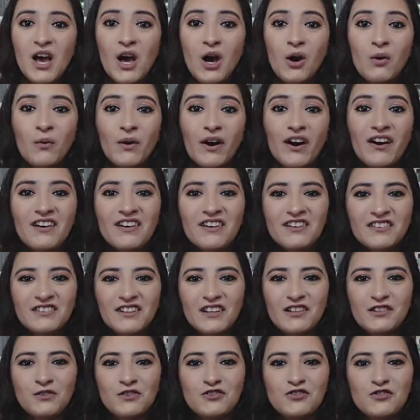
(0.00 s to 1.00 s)
Well,
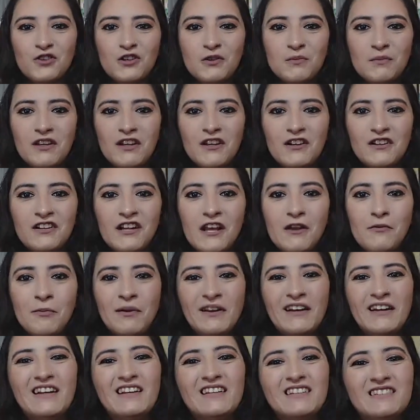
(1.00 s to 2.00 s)
thanks for joining me here today,
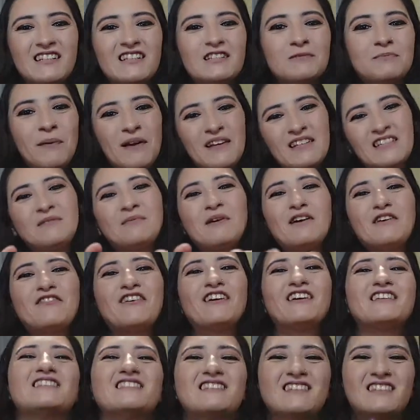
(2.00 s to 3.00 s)
everybody. Stay spicy, my
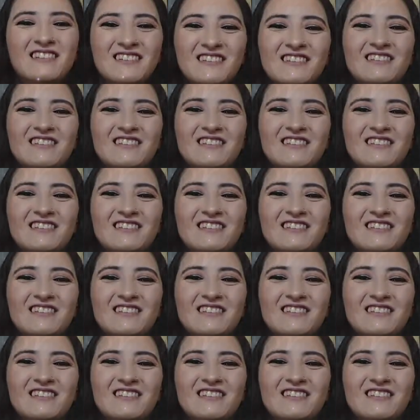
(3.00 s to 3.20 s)
friends.